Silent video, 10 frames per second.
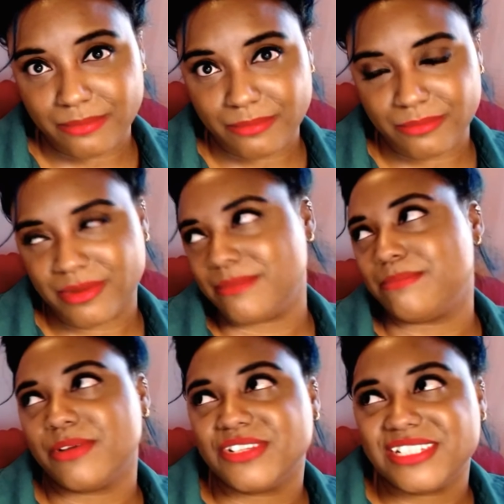
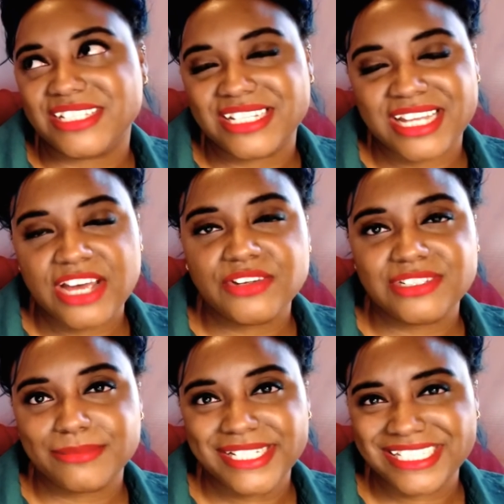repurchase it now
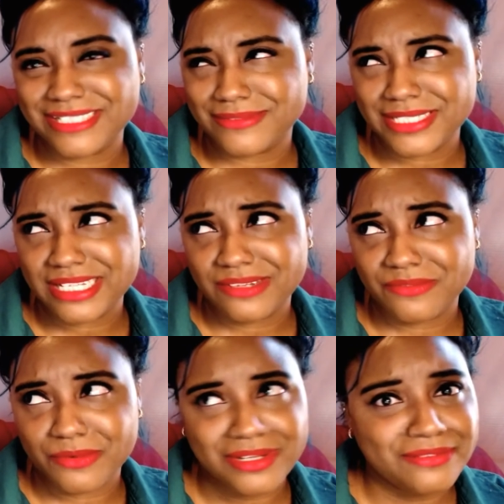just because it was like
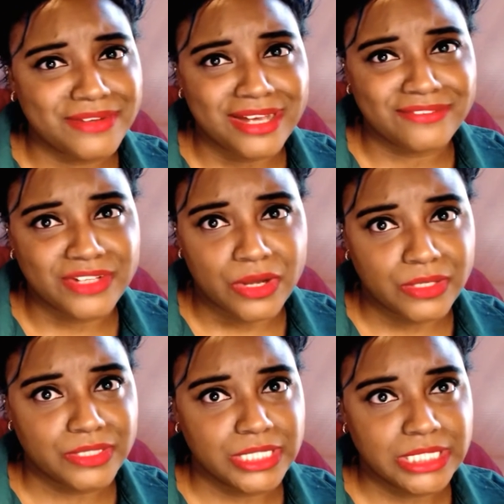
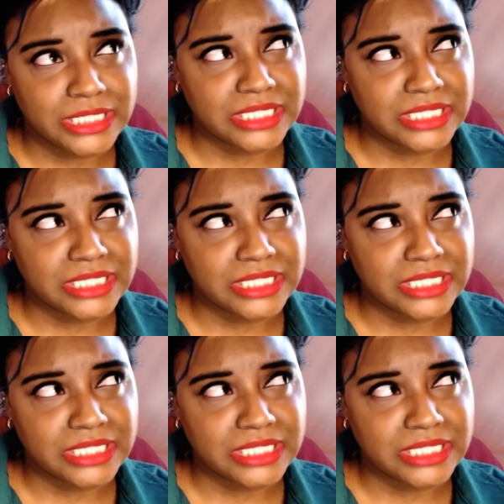$45.